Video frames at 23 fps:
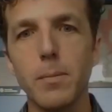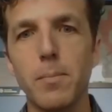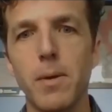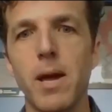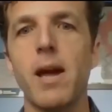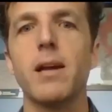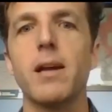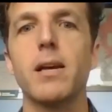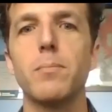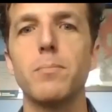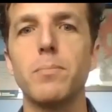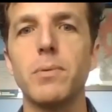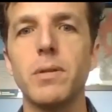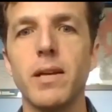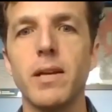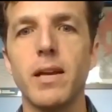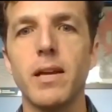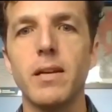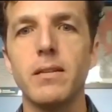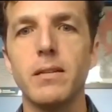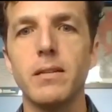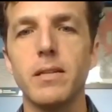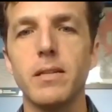a backup
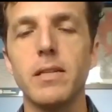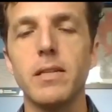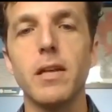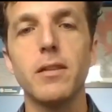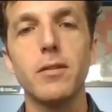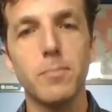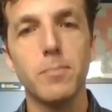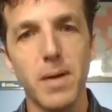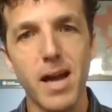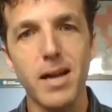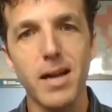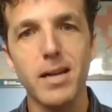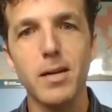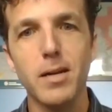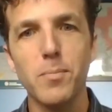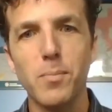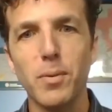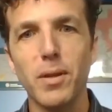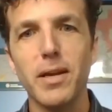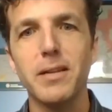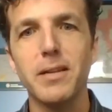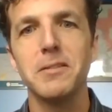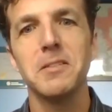plan and another backup
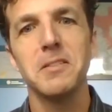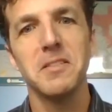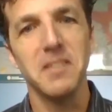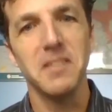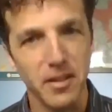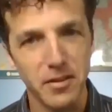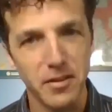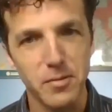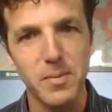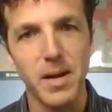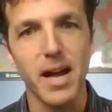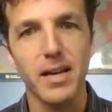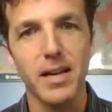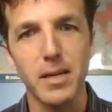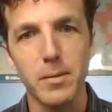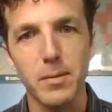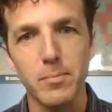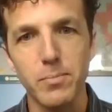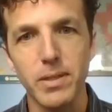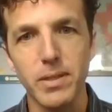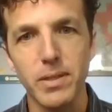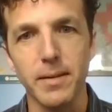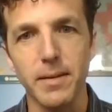plan and another
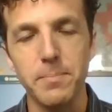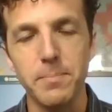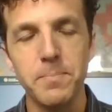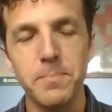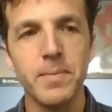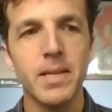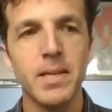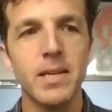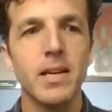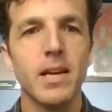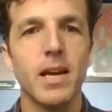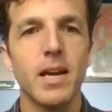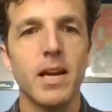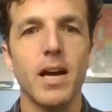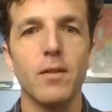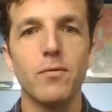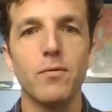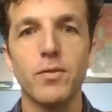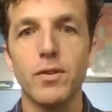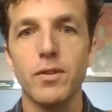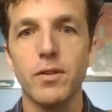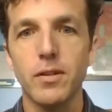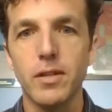backup plan
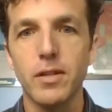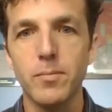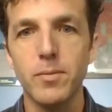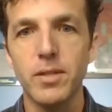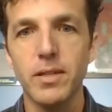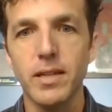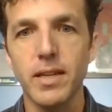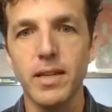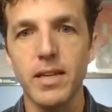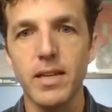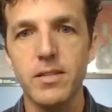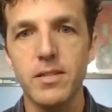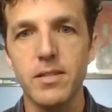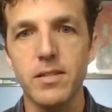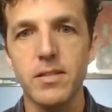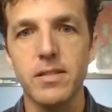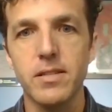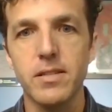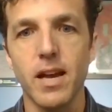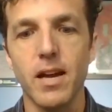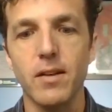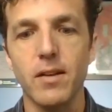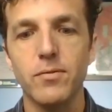for their communication
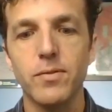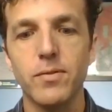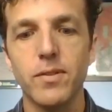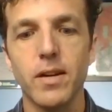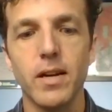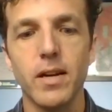staff.